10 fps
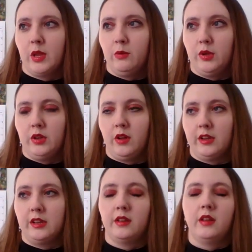what you call
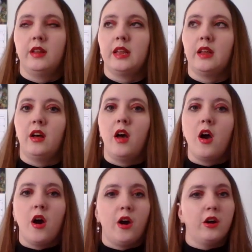it, like a
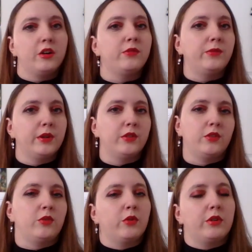heartfelt
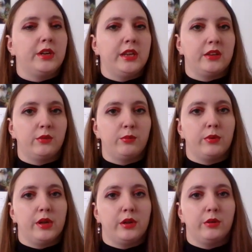story as
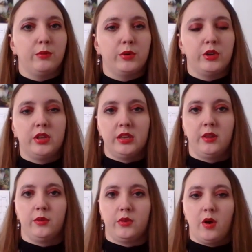well, where you get
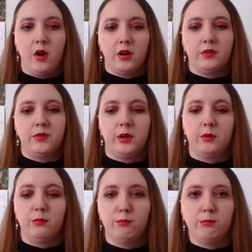those
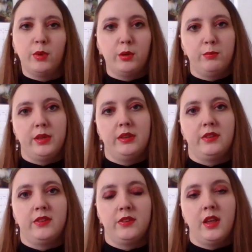heartfelt
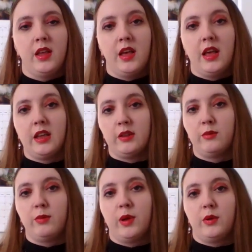moments
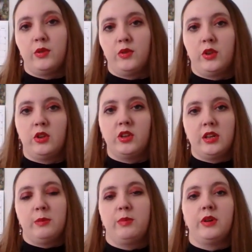as well, so you
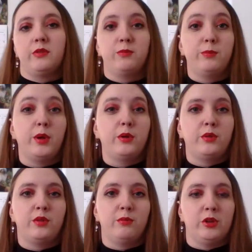get a bit of
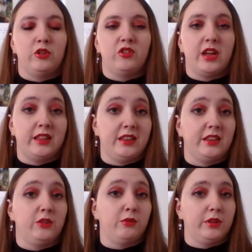both, which I think
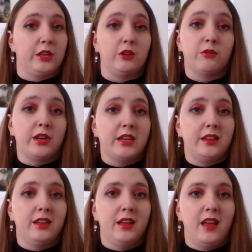is really
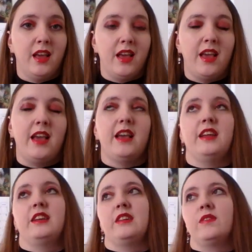great.
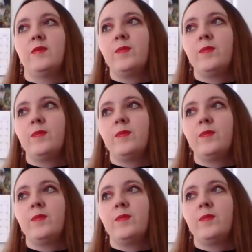And